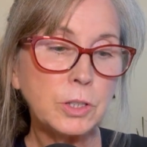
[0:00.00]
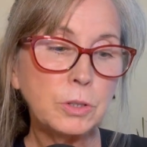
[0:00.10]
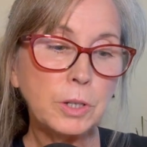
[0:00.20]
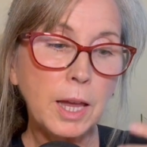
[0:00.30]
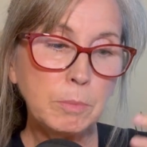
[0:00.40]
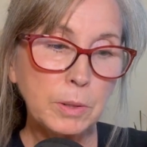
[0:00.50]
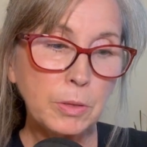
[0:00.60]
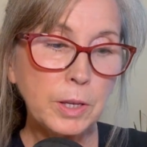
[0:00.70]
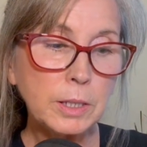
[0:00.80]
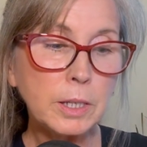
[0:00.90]
you can be
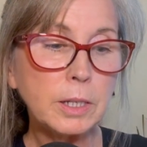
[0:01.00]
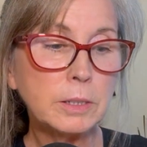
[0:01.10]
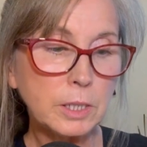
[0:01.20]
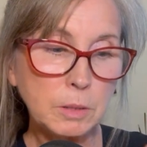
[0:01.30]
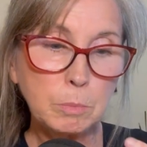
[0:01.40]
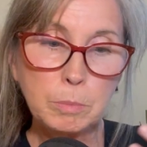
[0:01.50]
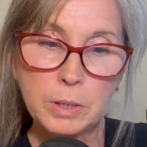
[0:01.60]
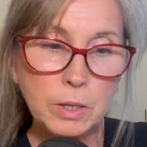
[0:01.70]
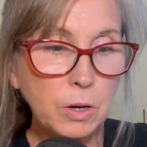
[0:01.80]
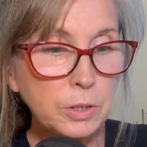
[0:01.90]
thinking and just
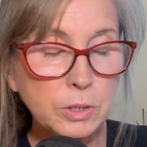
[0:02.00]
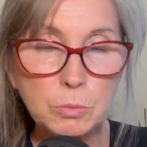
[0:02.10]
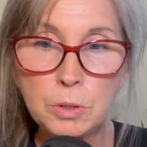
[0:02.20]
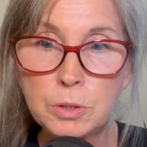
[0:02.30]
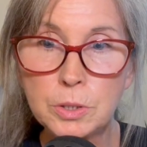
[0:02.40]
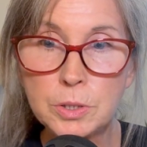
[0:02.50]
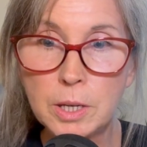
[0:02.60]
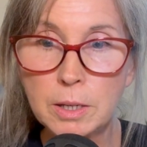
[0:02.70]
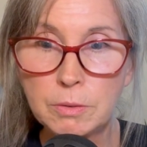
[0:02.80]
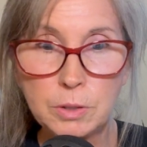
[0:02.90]
being honest with yourself.